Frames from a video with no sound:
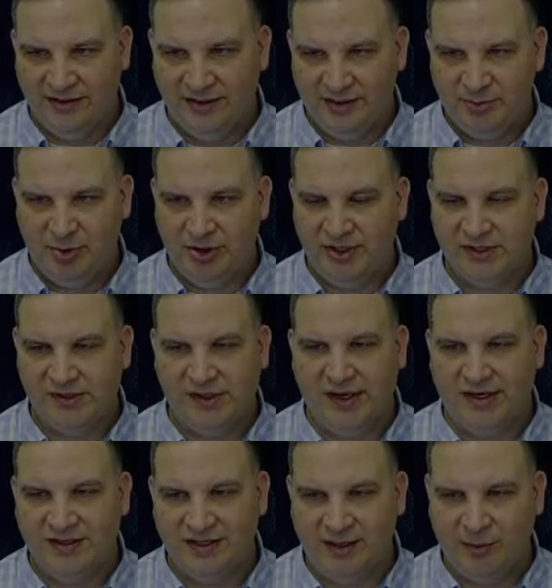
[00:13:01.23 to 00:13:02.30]
He's putting his
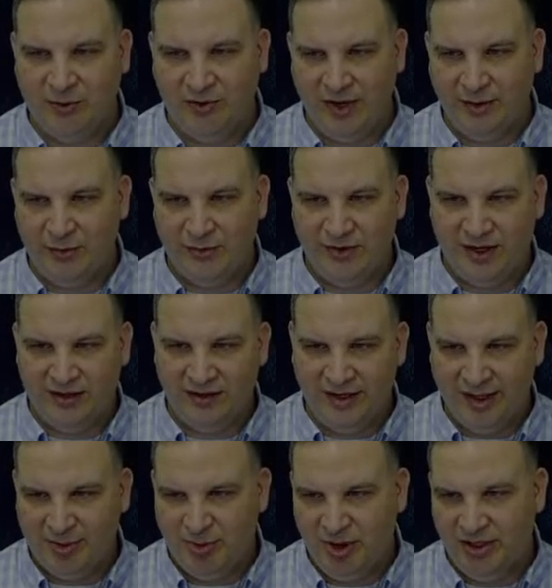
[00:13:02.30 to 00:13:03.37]
like saber right through that
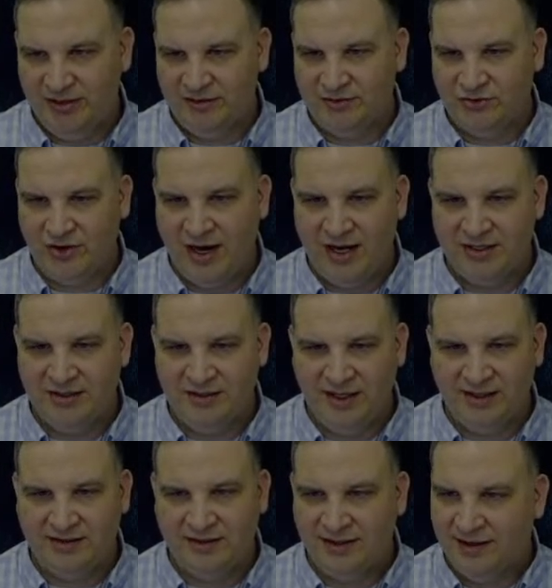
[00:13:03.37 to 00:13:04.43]
like button, trashing
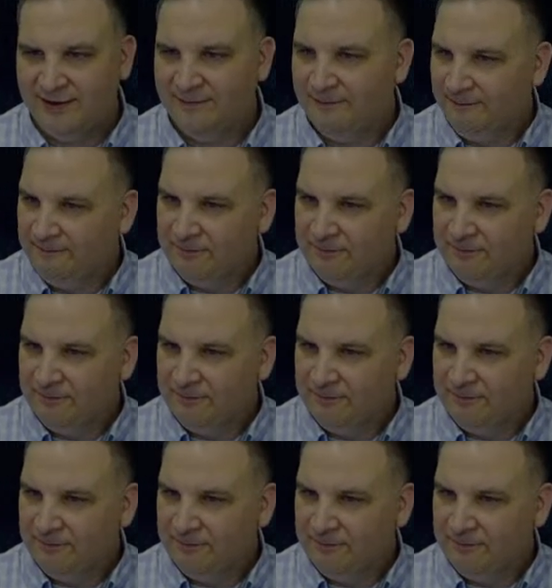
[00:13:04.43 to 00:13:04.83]
that thing.